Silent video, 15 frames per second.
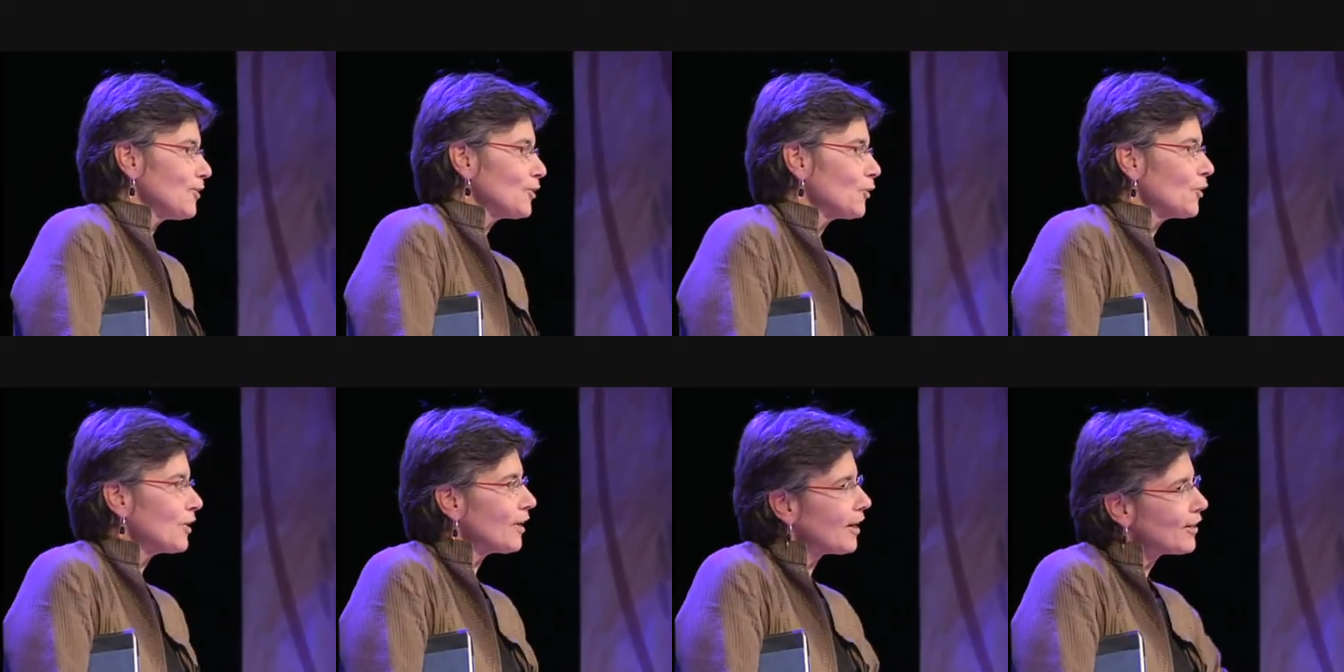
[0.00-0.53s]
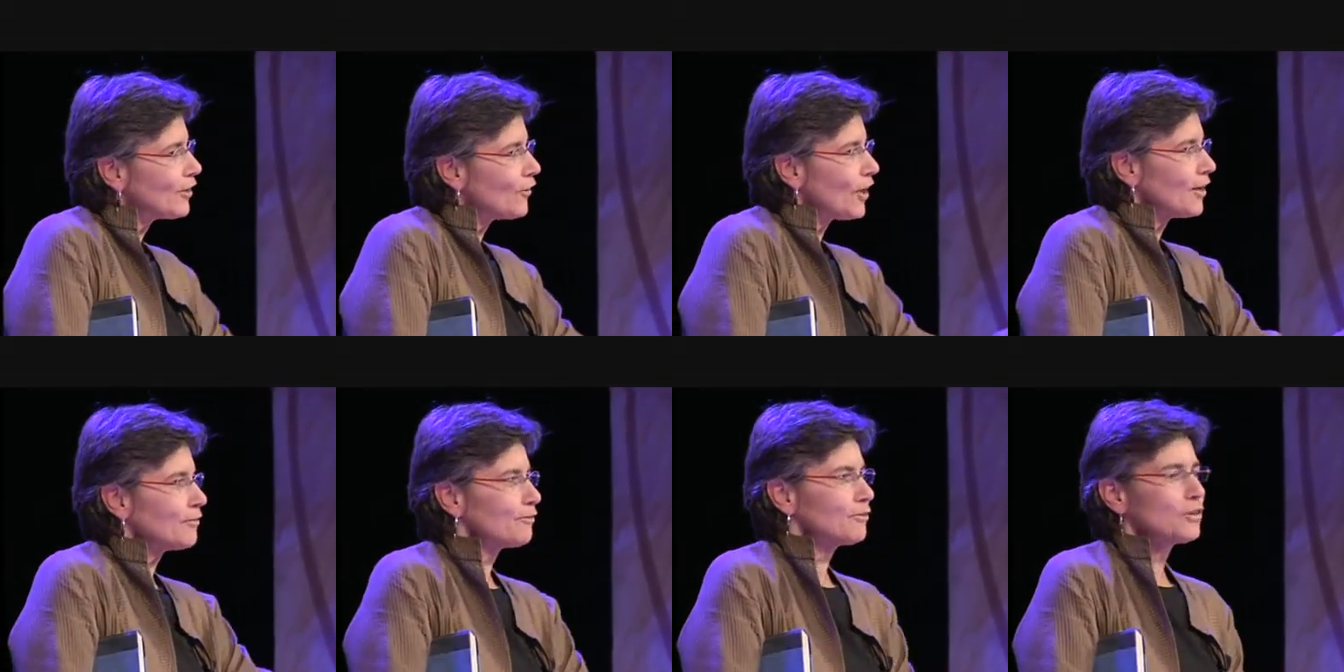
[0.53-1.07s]
So
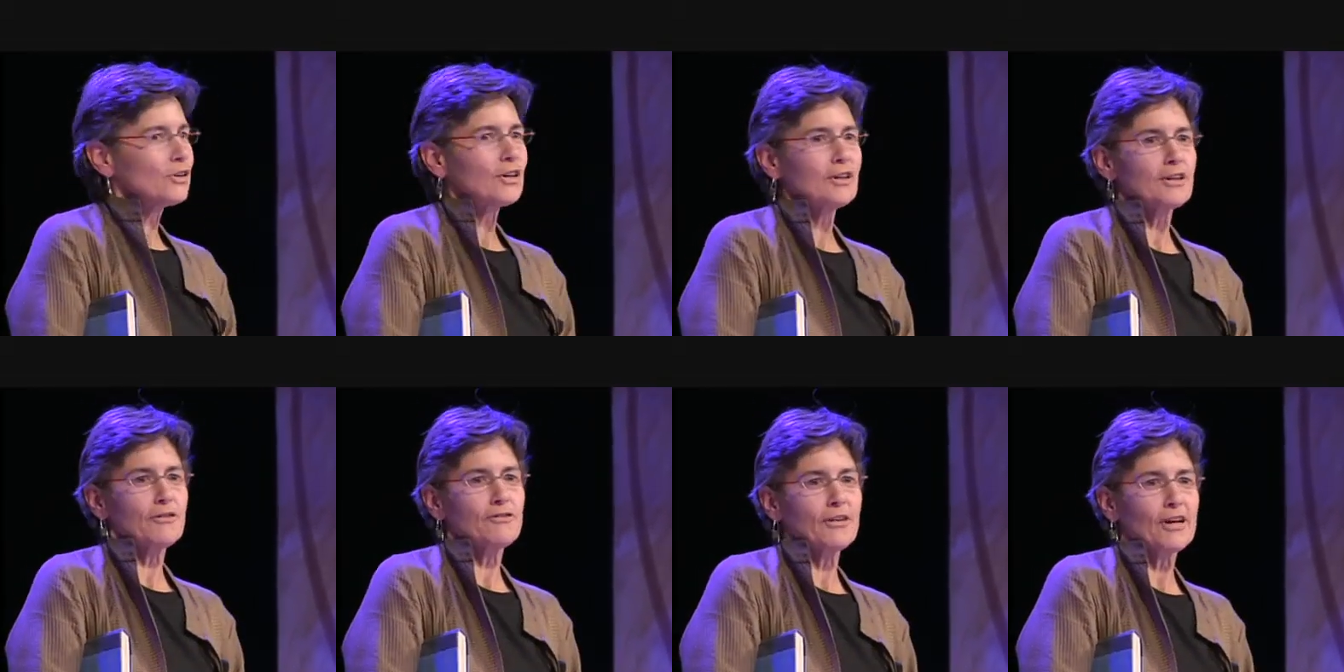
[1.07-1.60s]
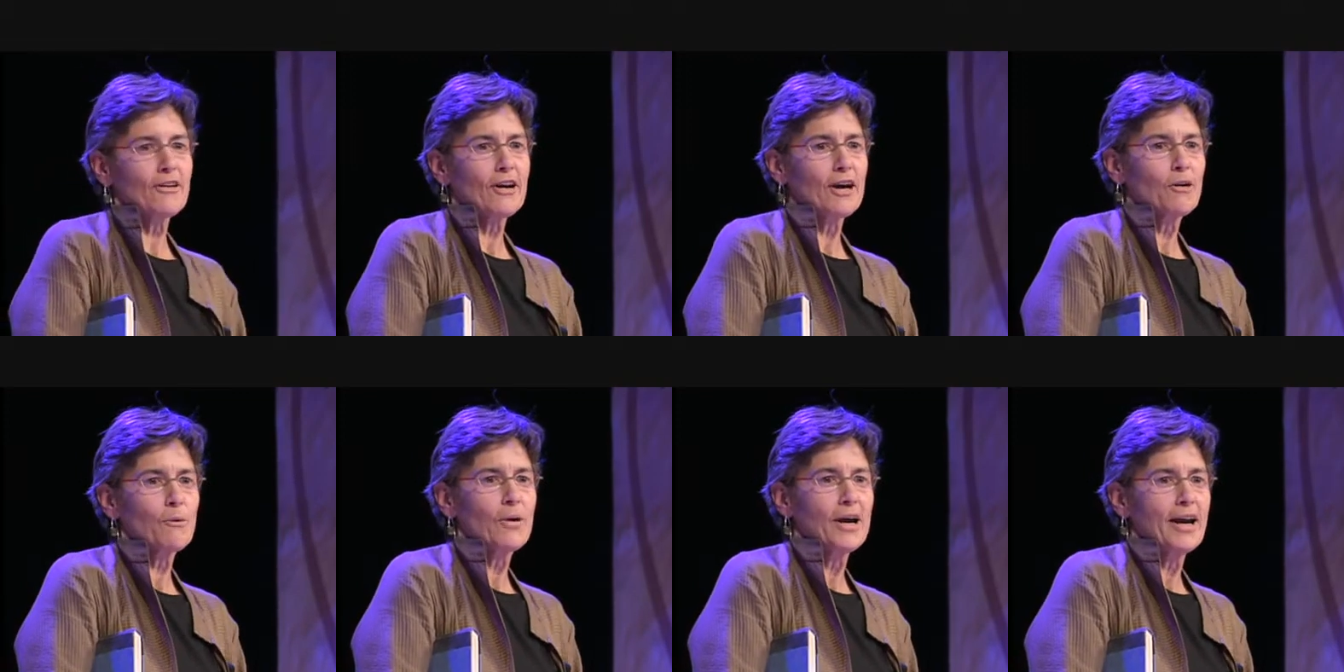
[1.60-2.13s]
I've learned to figure
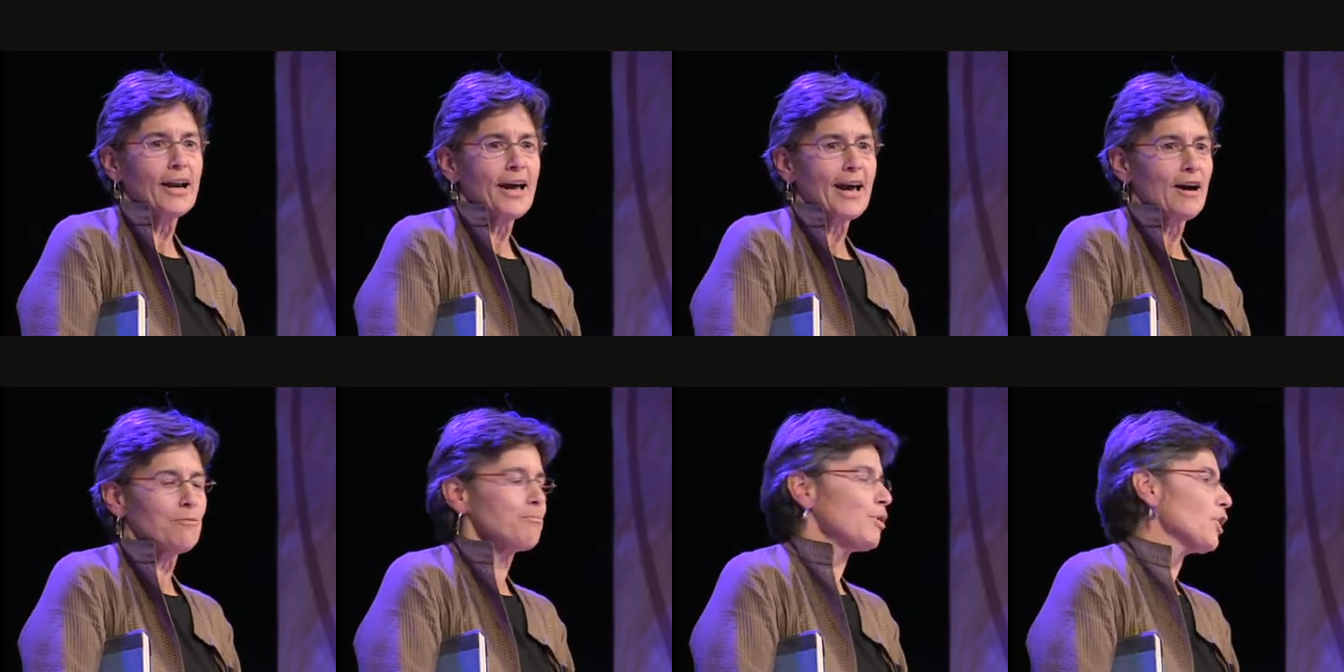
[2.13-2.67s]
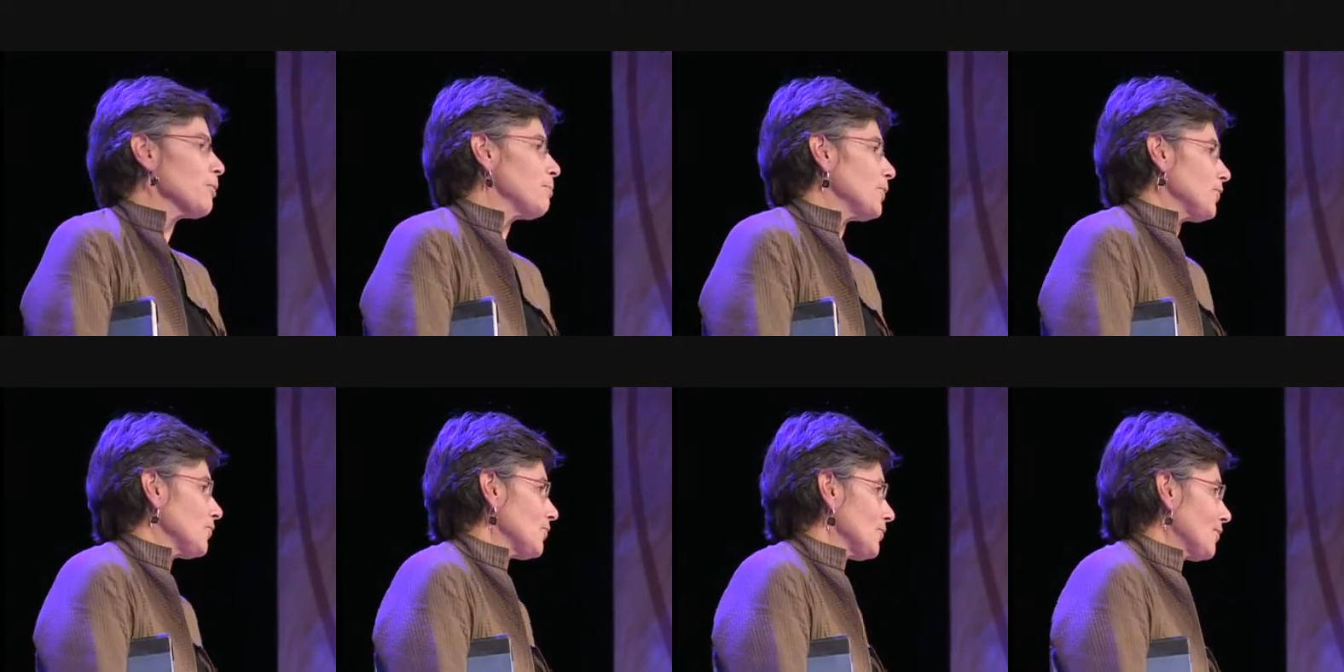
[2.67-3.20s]
out a way to have
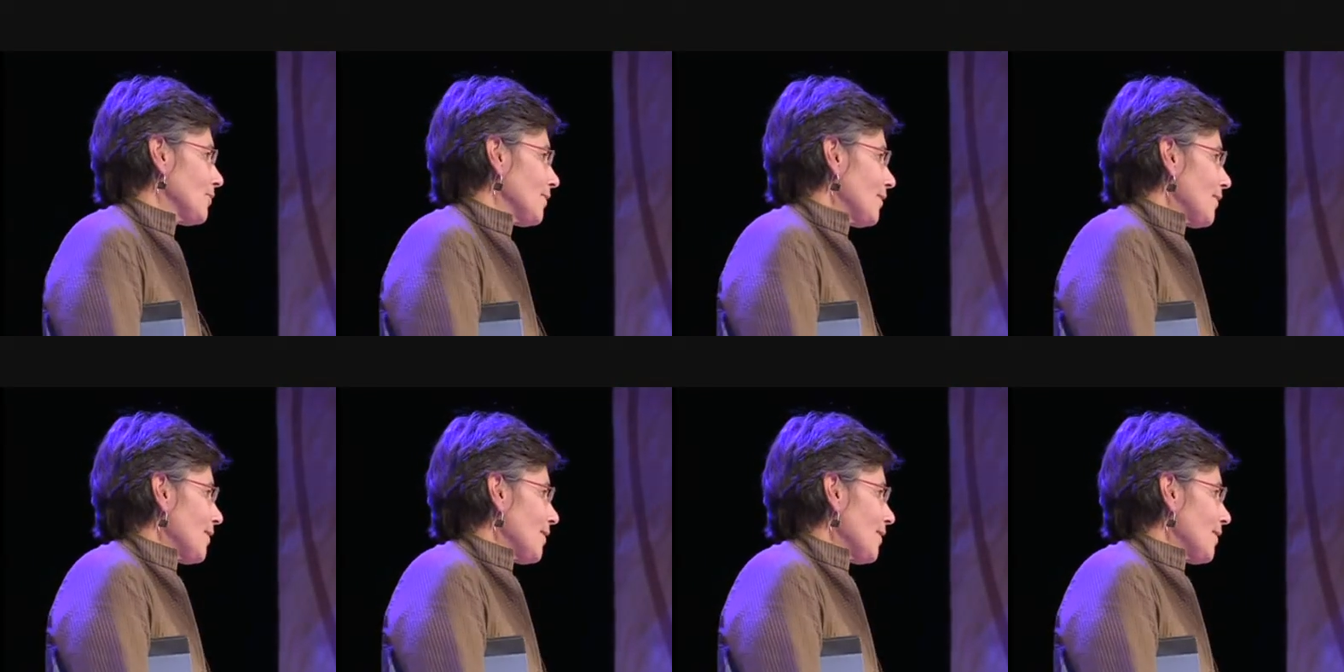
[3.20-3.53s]
purpose